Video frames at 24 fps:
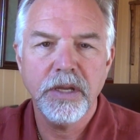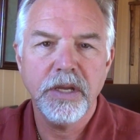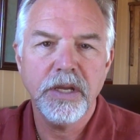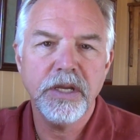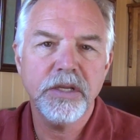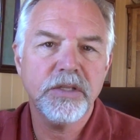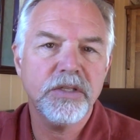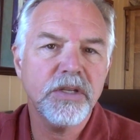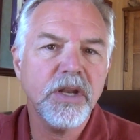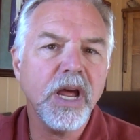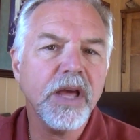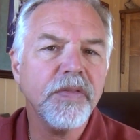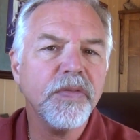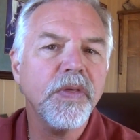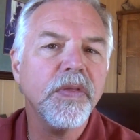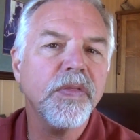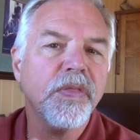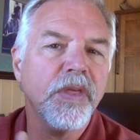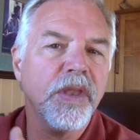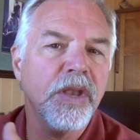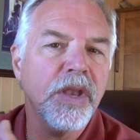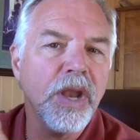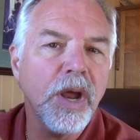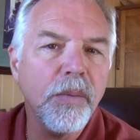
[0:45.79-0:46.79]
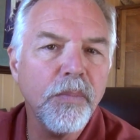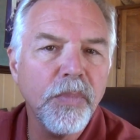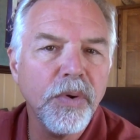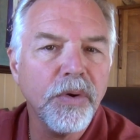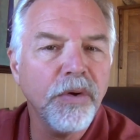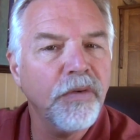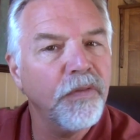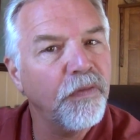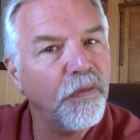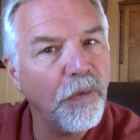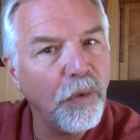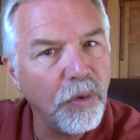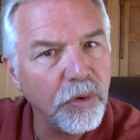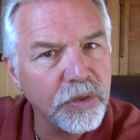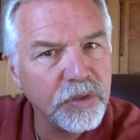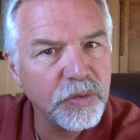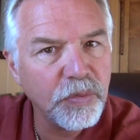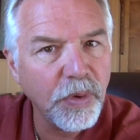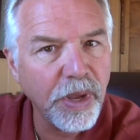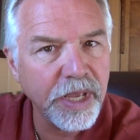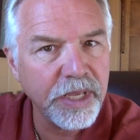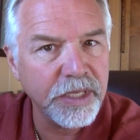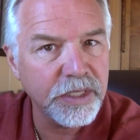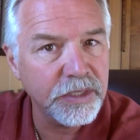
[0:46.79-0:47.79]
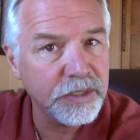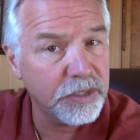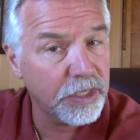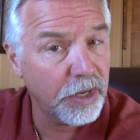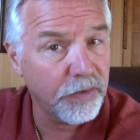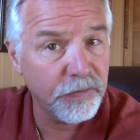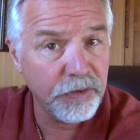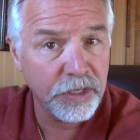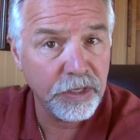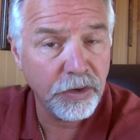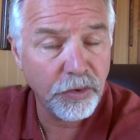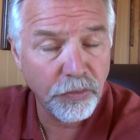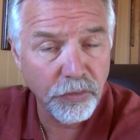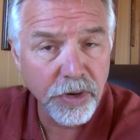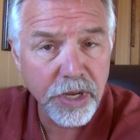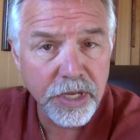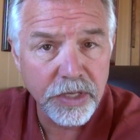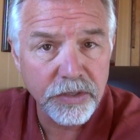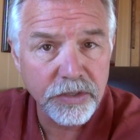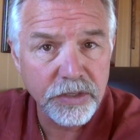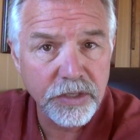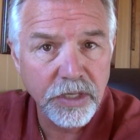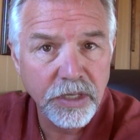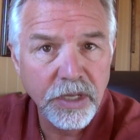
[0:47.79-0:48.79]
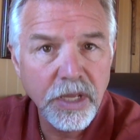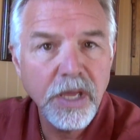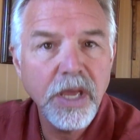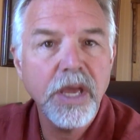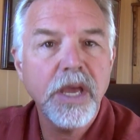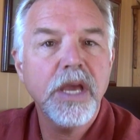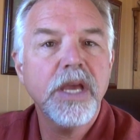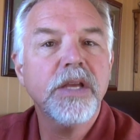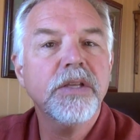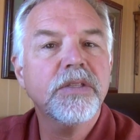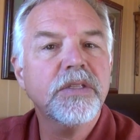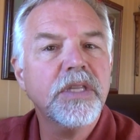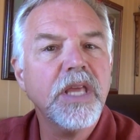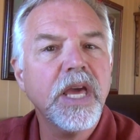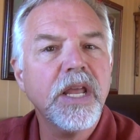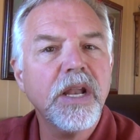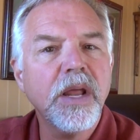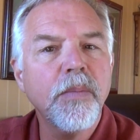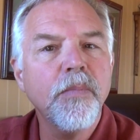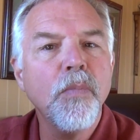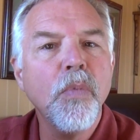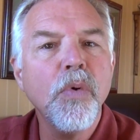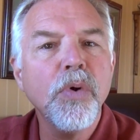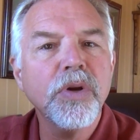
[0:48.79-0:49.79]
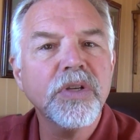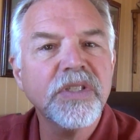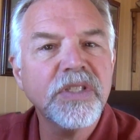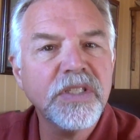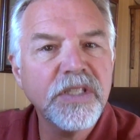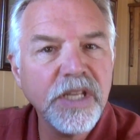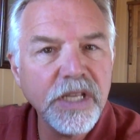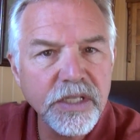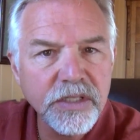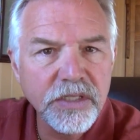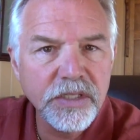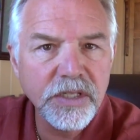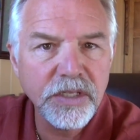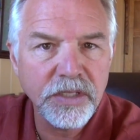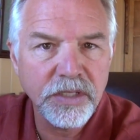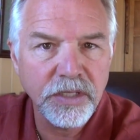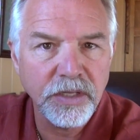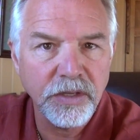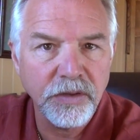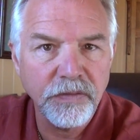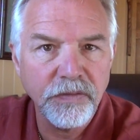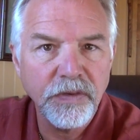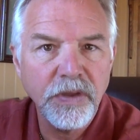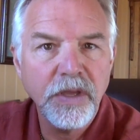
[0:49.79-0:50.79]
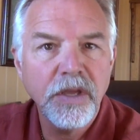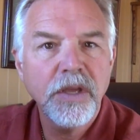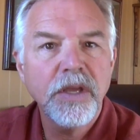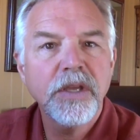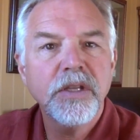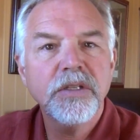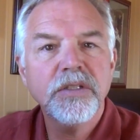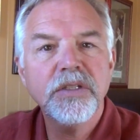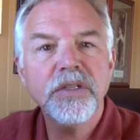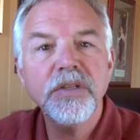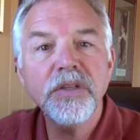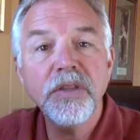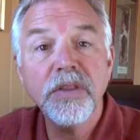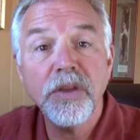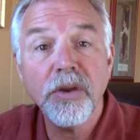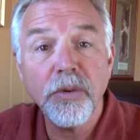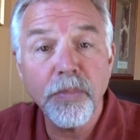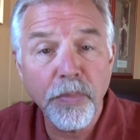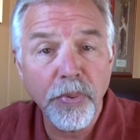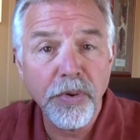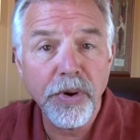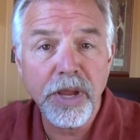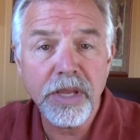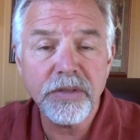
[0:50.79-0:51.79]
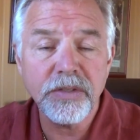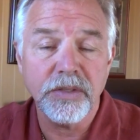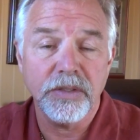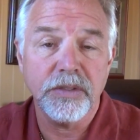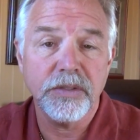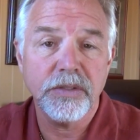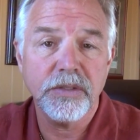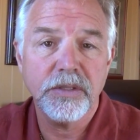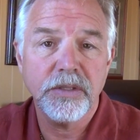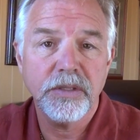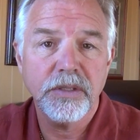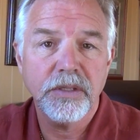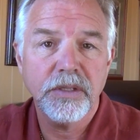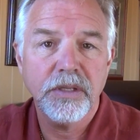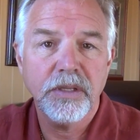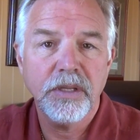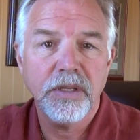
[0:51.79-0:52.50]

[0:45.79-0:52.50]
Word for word: It's not that the number of Volkswagens have increased, it's that I'm more sensitive to their presence.